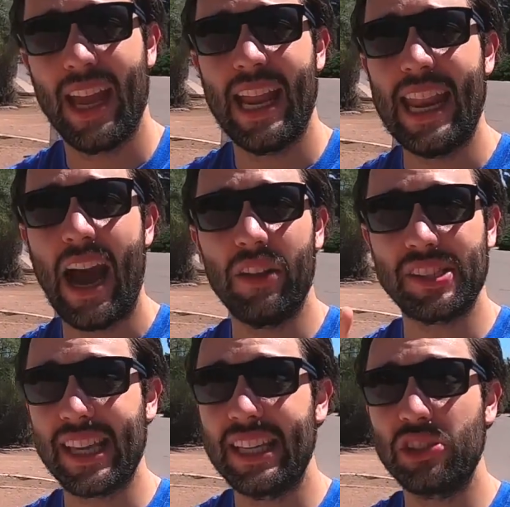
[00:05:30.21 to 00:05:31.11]
Now the
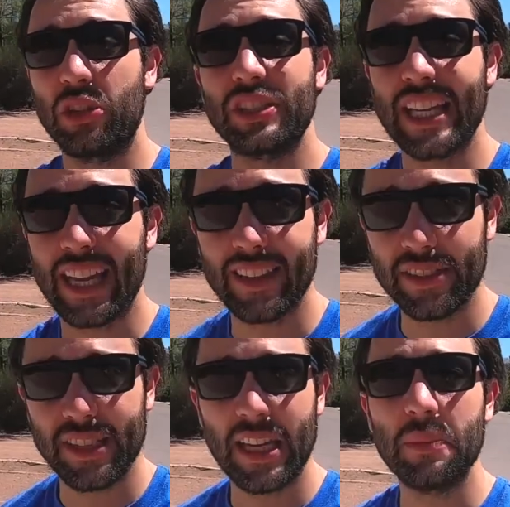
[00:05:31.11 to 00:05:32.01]
settings are exactly the
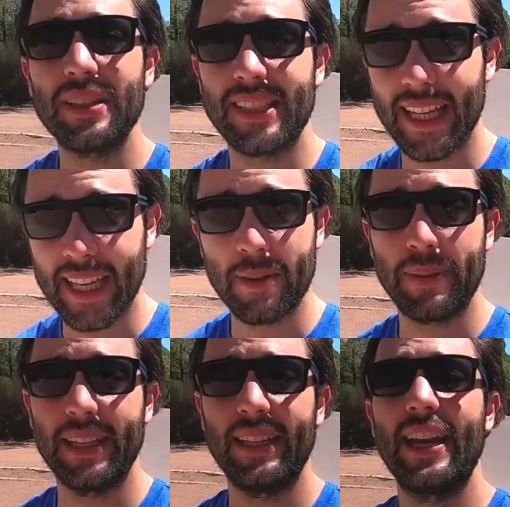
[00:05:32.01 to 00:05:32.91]
same,
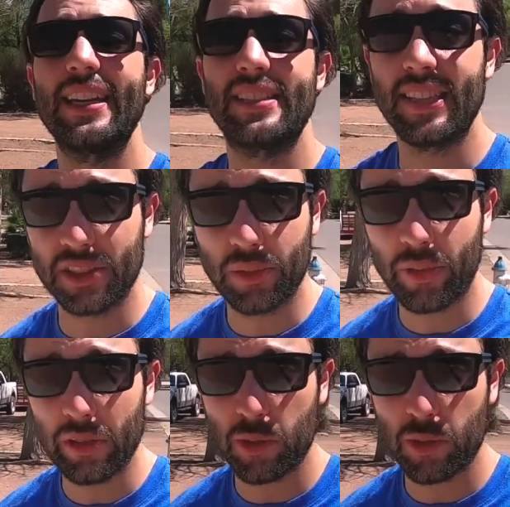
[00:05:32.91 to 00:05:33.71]
1080p, 60 frames